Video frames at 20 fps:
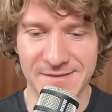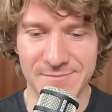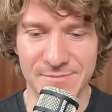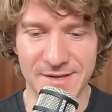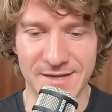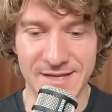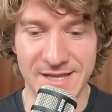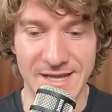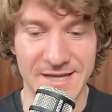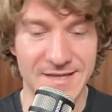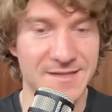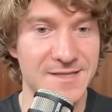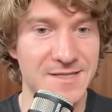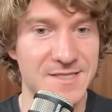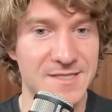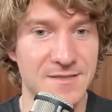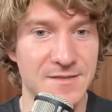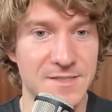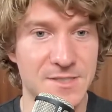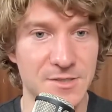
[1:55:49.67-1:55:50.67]
But yeah,
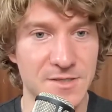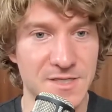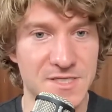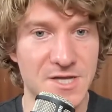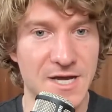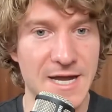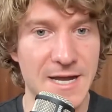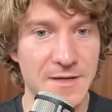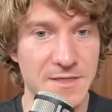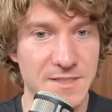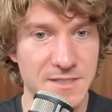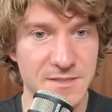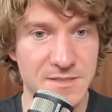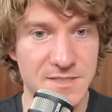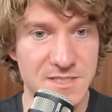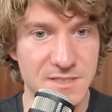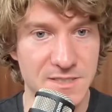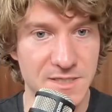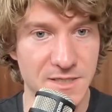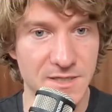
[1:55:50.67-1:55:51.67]
this guy
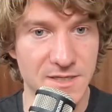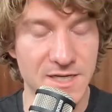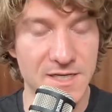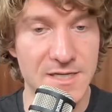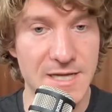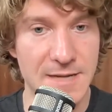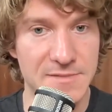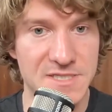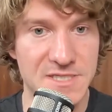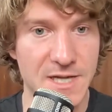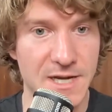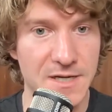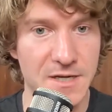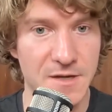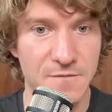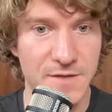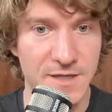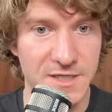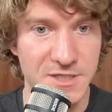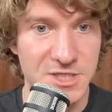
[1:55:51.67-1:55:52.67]
did an in-depth study
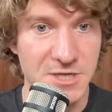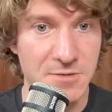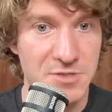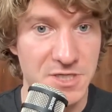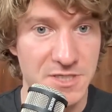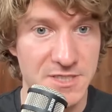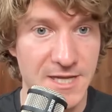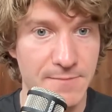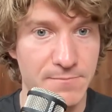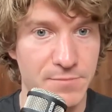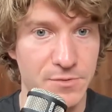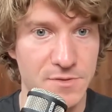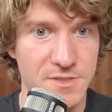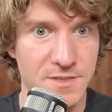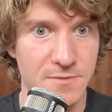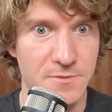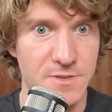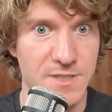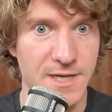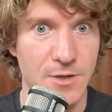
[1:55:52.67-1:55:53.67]
of like Egyptian temples
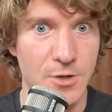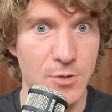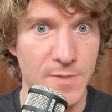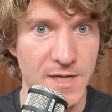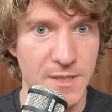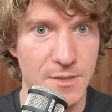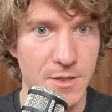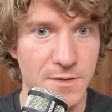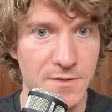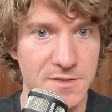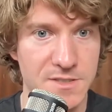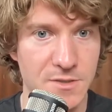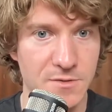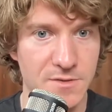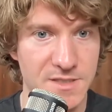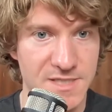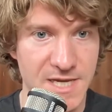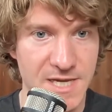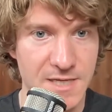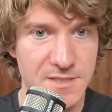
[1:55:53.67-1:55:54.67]
and was like, oh my God, there's all
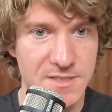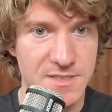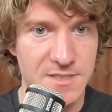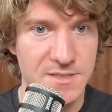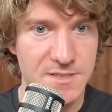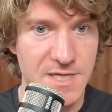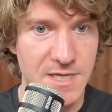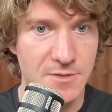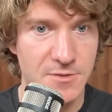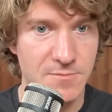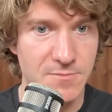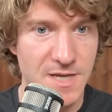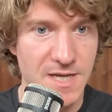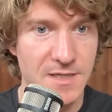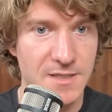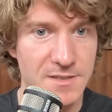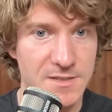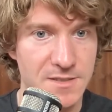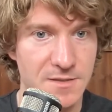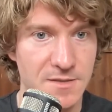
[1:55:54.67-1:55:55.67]
these secret
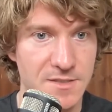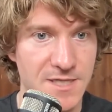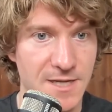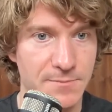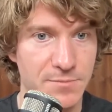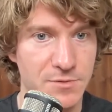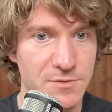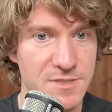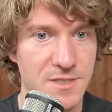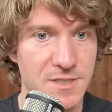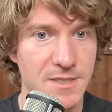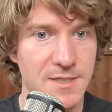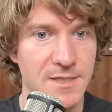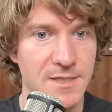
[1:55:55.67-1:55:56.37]
meanings to the temples.